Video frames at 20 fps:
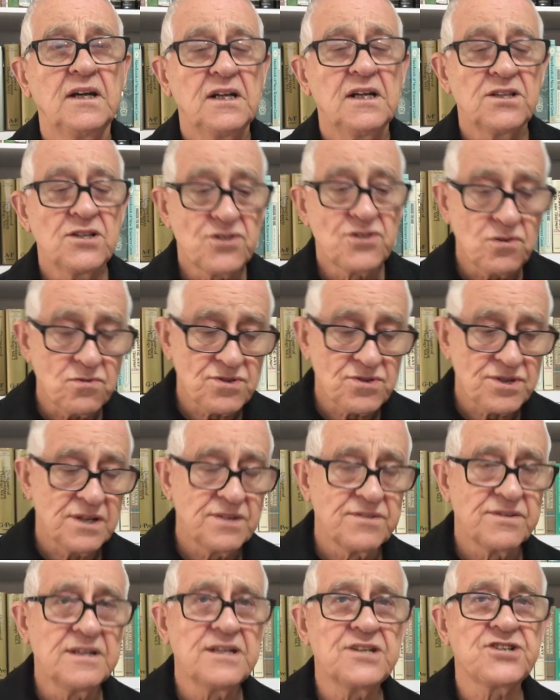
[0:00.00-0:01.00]
There's also
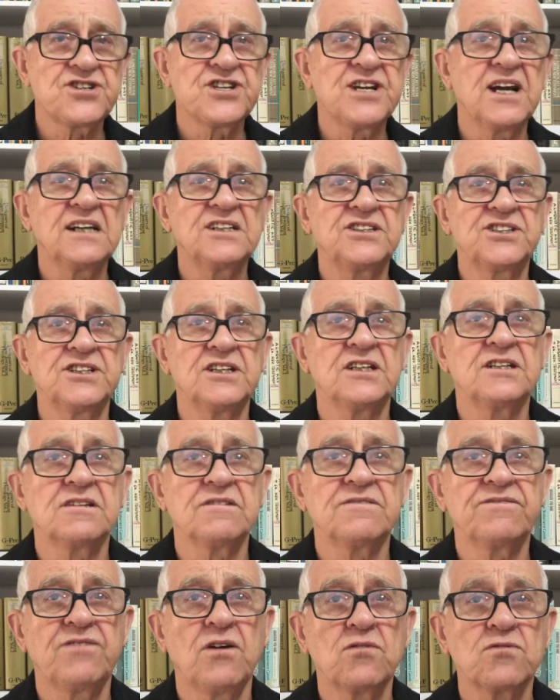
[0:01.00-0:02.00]
the initiation into
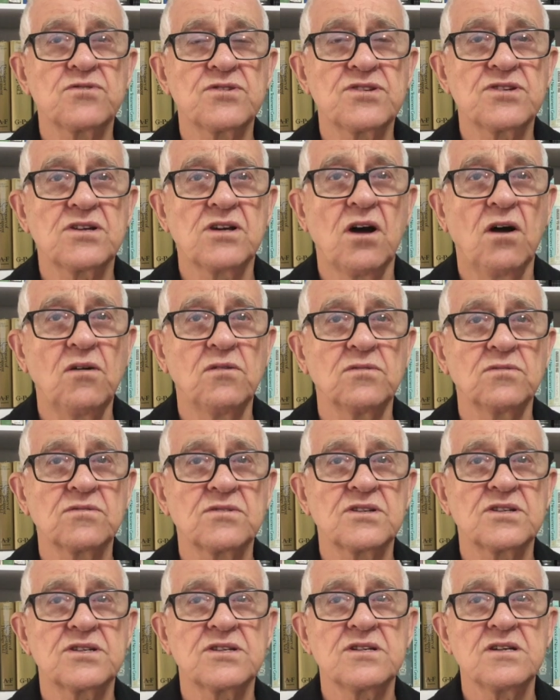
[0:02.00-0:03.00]
false
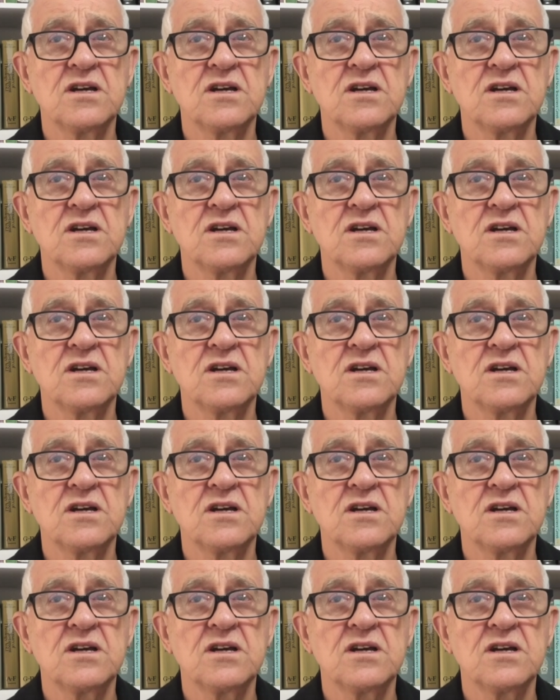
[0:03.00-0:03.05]
cults,